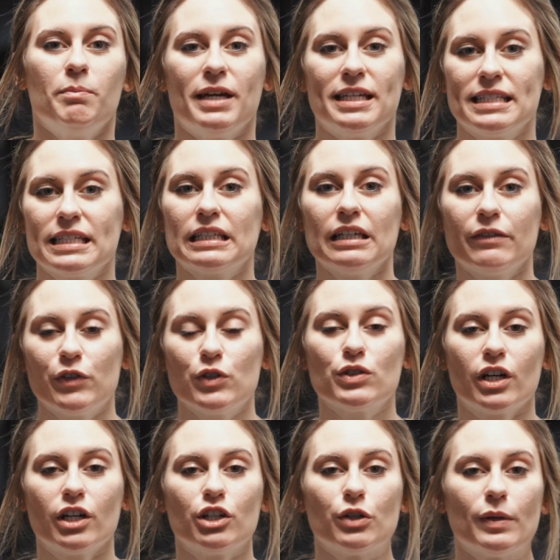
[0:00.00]
Basically, if you
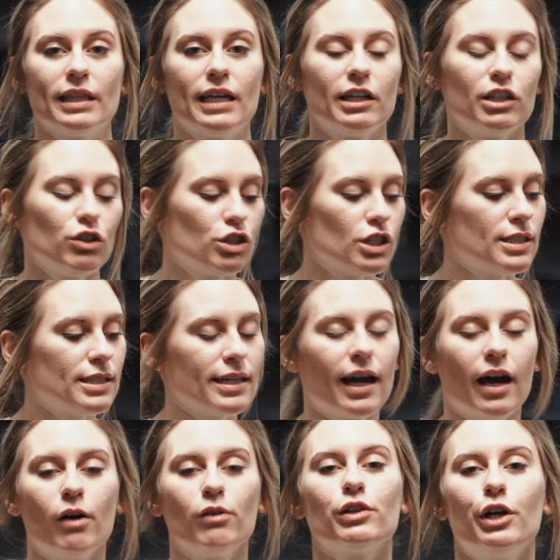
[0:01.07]
start doing that, you should see
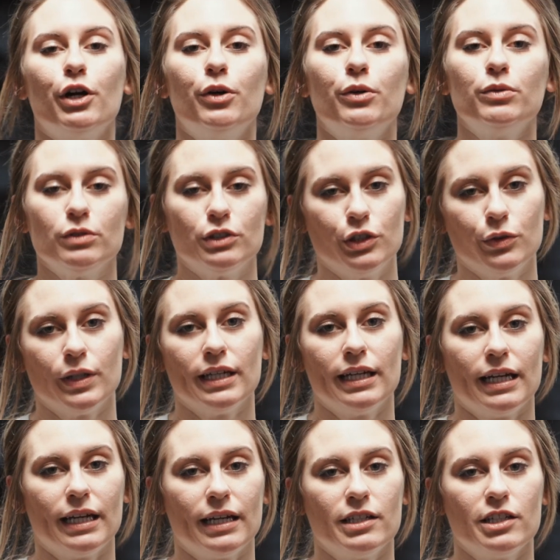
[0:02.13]
how low you can
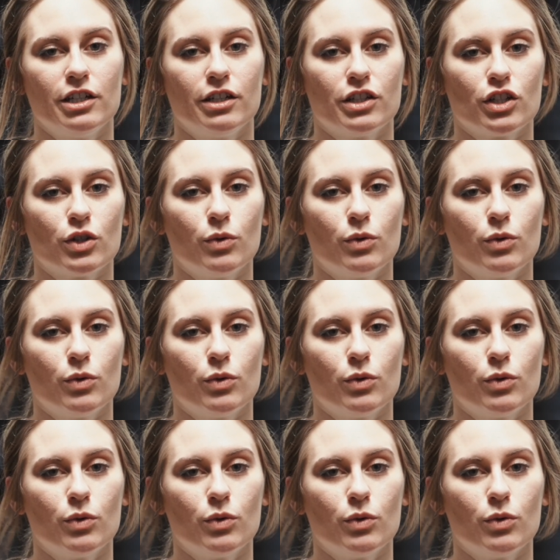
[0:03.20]
get into your